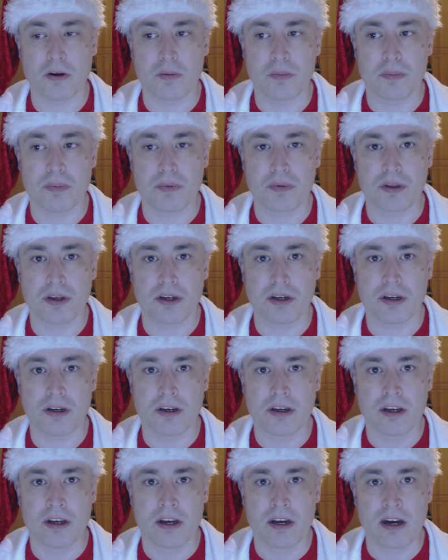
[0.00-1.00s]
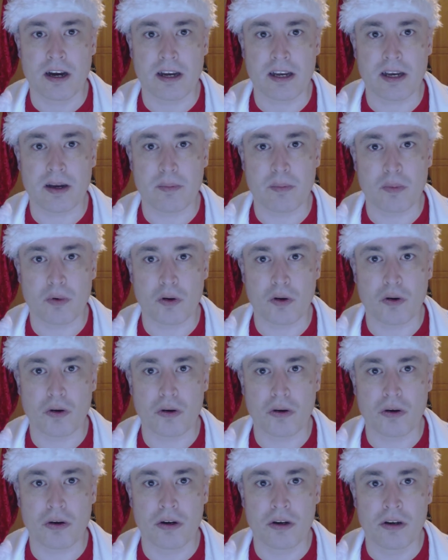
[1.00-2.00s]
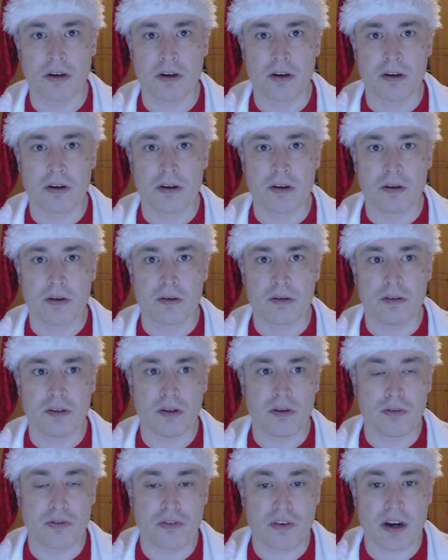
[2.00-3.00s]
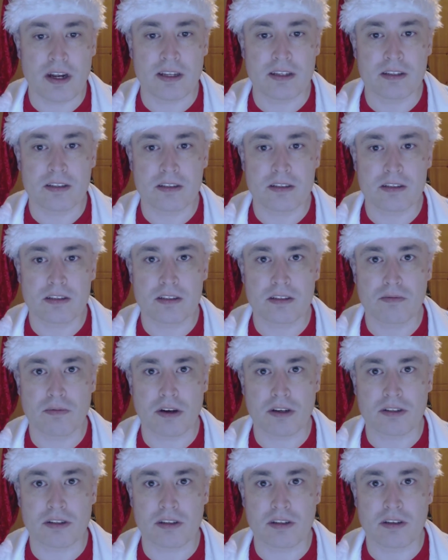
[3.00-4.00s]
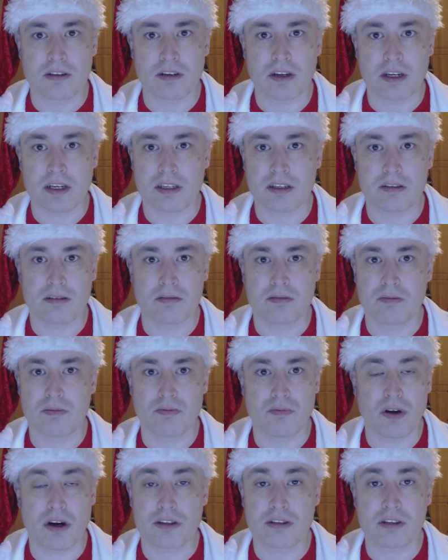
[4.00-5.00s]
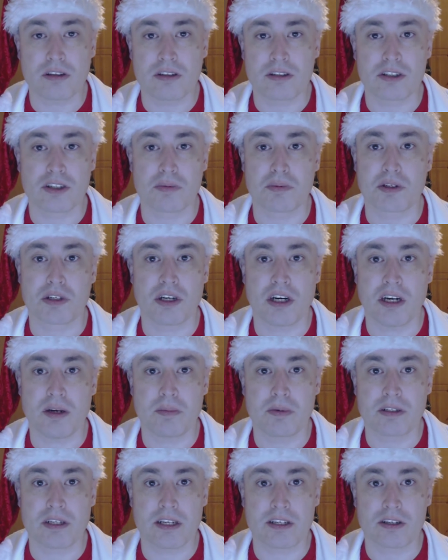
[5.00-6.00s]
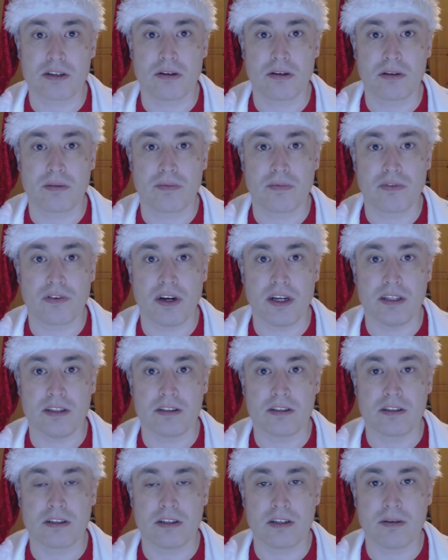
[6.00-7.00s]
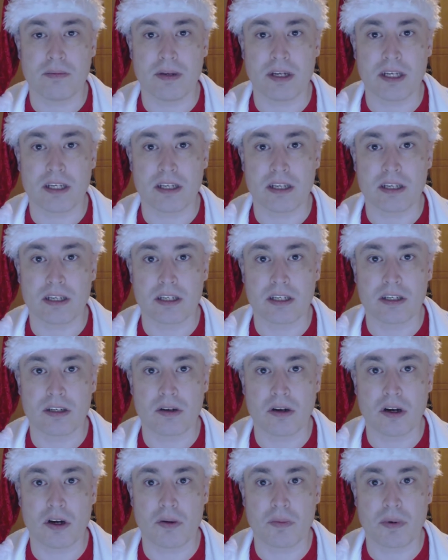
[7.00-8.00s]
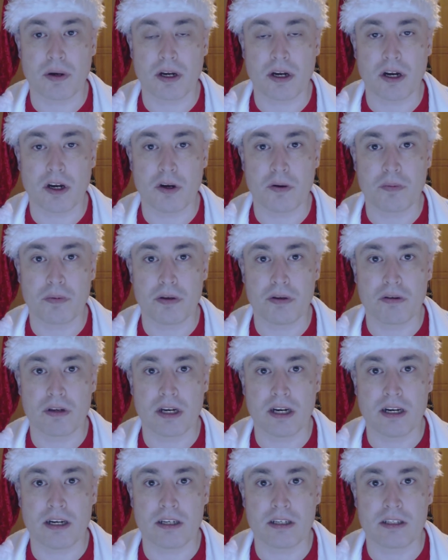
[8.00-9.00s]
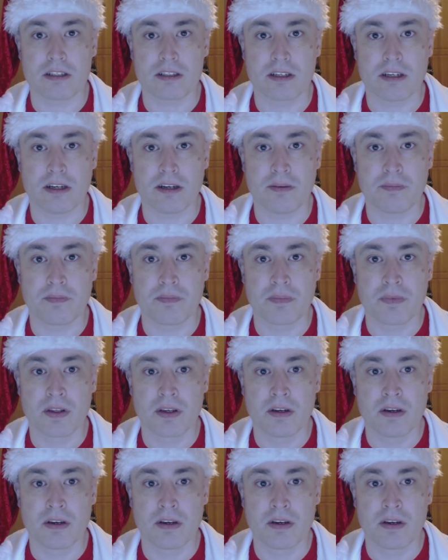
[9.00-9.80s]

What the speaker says: hope that I get more new friends rather than, like, rather than subscribers, let's call them friends, you know what I mean? Like, you know, I hope you guys are